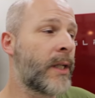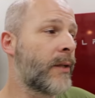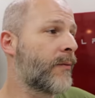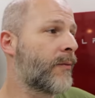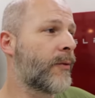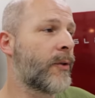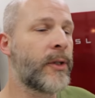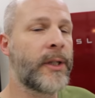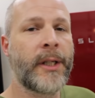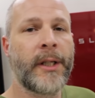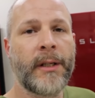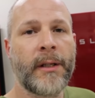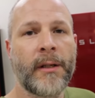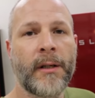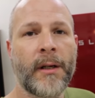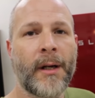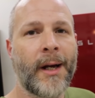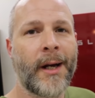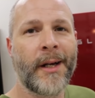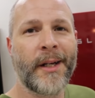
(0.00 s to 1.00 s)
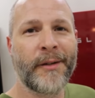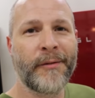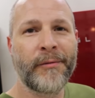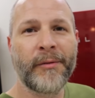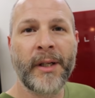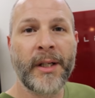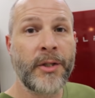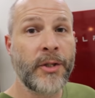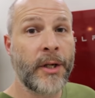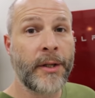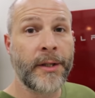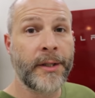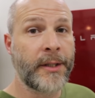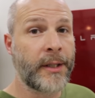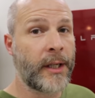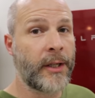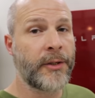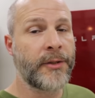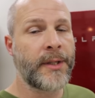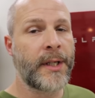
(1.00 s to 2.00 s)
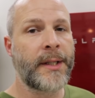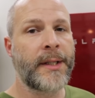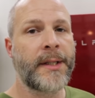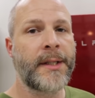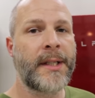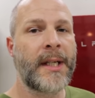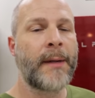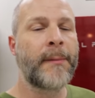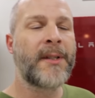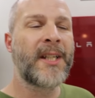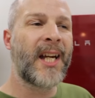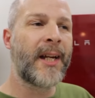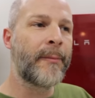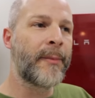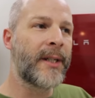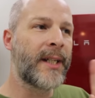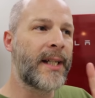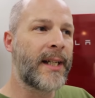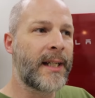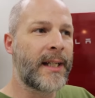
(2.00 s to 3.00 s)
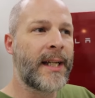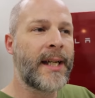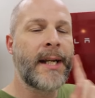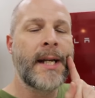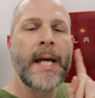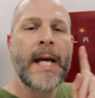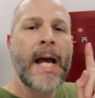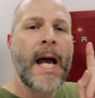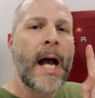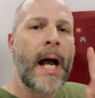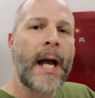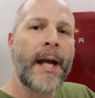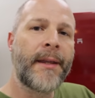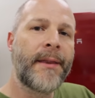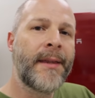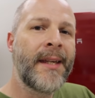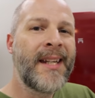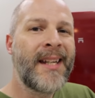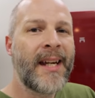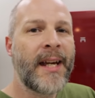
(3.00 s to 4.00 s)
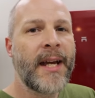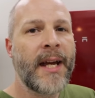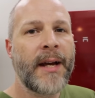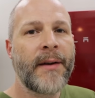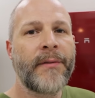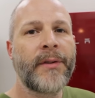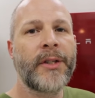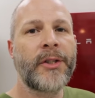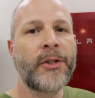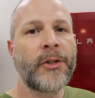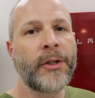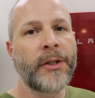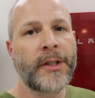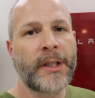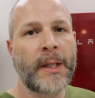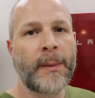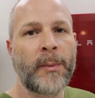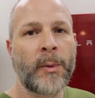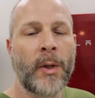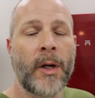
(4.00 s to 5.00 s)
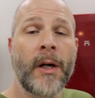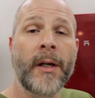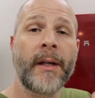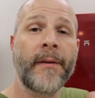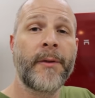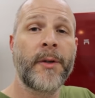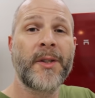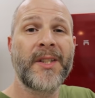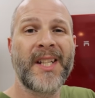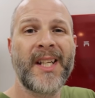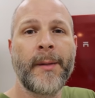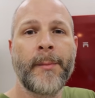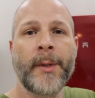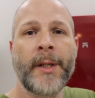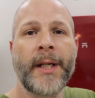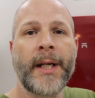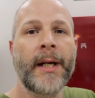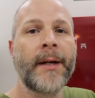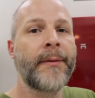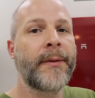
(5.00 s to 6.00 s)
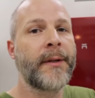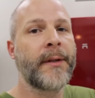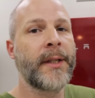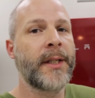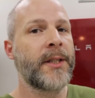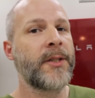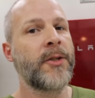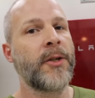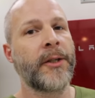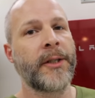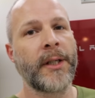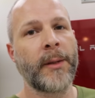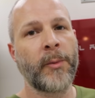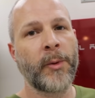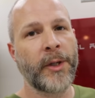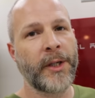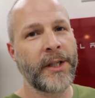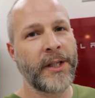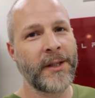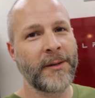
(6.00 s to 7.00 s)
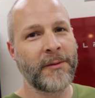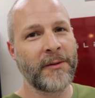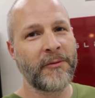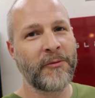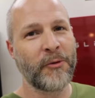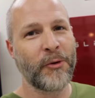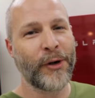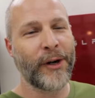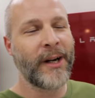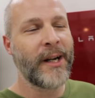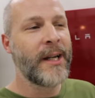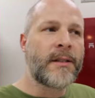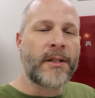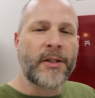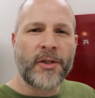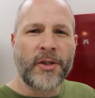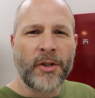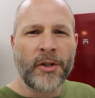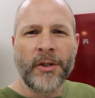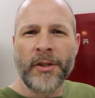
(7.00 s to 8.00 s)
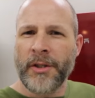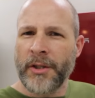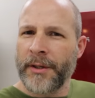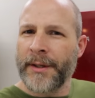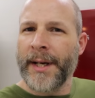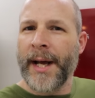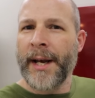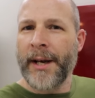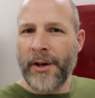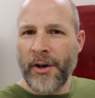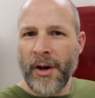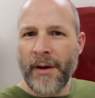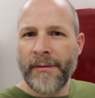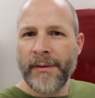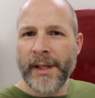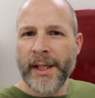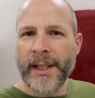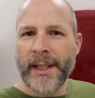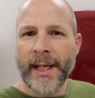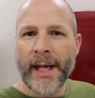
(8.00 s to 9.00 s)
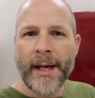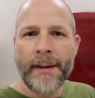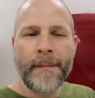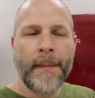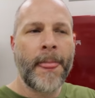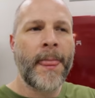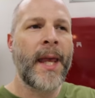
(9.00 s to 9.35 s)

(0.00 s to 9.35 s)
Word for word: It fully uh, inflates all the tires at the same time. But again, I think I have this hooked up wrong. If there's anybody out there that has hooked up one of these before, does yours turn on and off like that?